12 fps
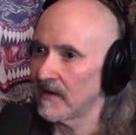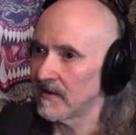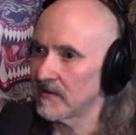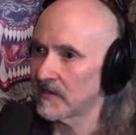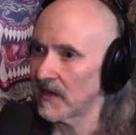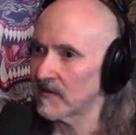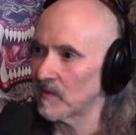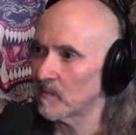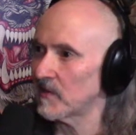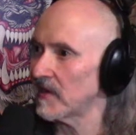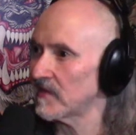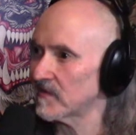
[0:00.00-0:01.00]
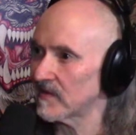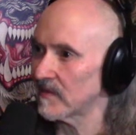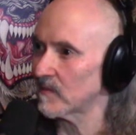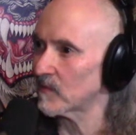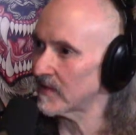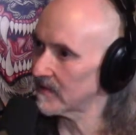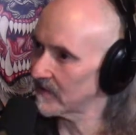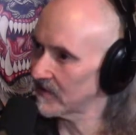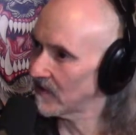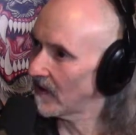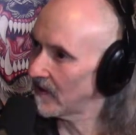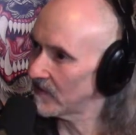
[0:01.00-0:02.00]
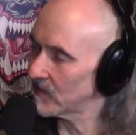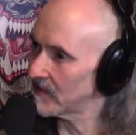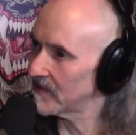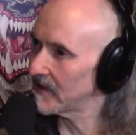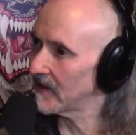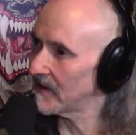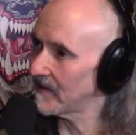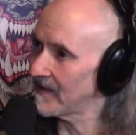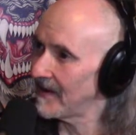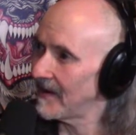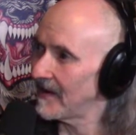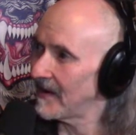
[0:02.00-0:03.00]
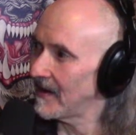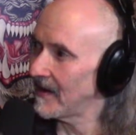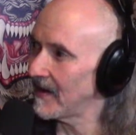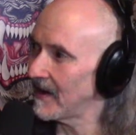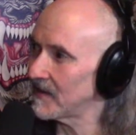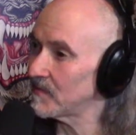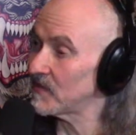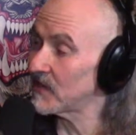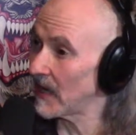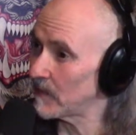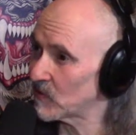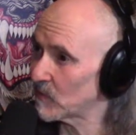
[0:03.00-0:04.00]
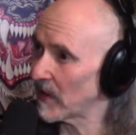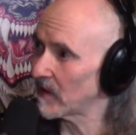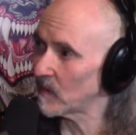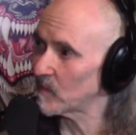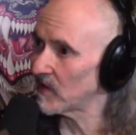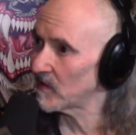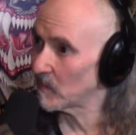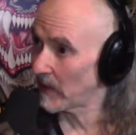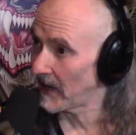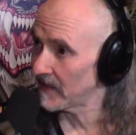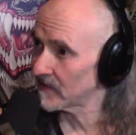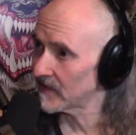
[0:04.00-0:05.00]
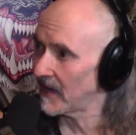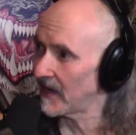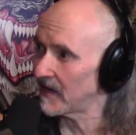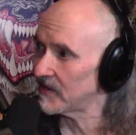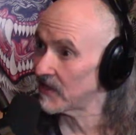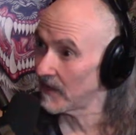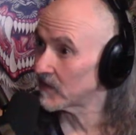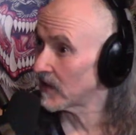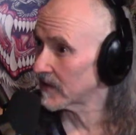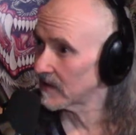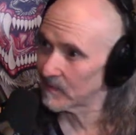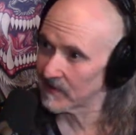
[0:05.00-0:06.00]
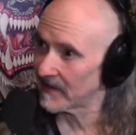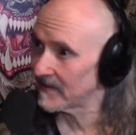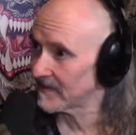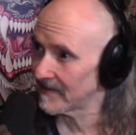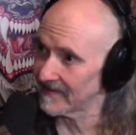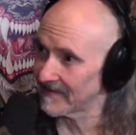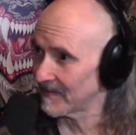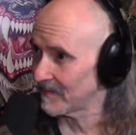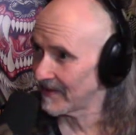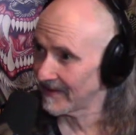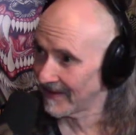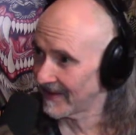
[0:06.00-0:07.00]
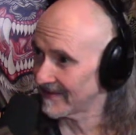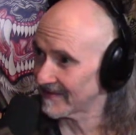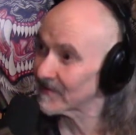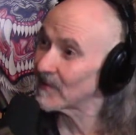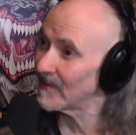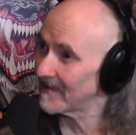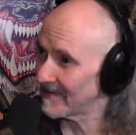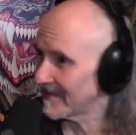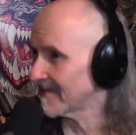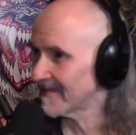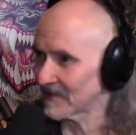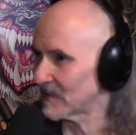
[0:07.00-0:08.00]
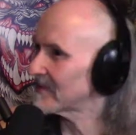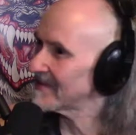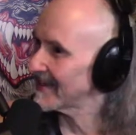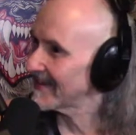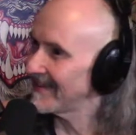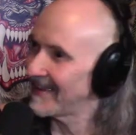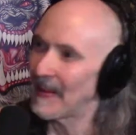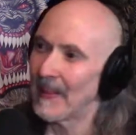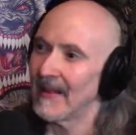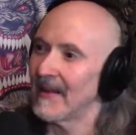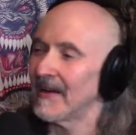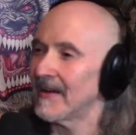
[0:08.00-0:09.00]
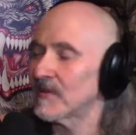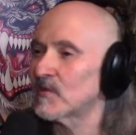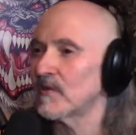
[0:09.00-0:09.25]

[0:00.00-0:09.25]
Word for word: Jason plays some rhythm guitars on there. Uh, James Sperry plays bass, and Jeff Duncan plays a, some, a lot of the solo, a little noodling.